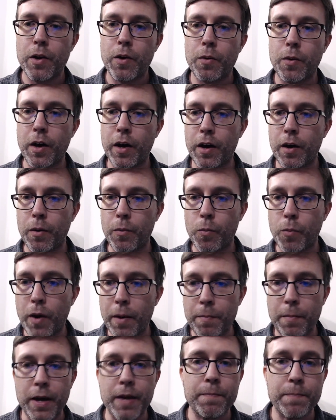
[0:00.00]
Uh,
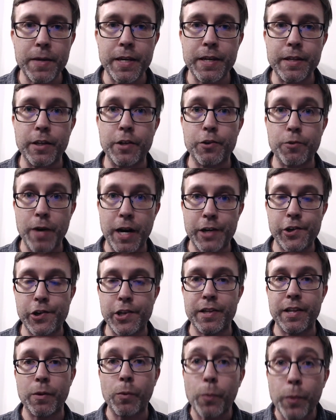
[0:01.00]
what might be the
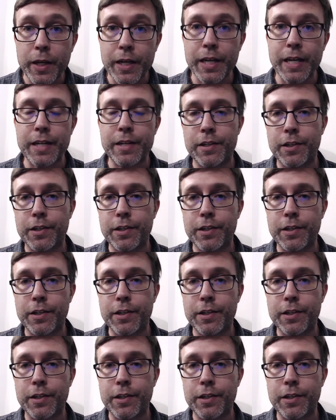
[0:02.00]
direction that we need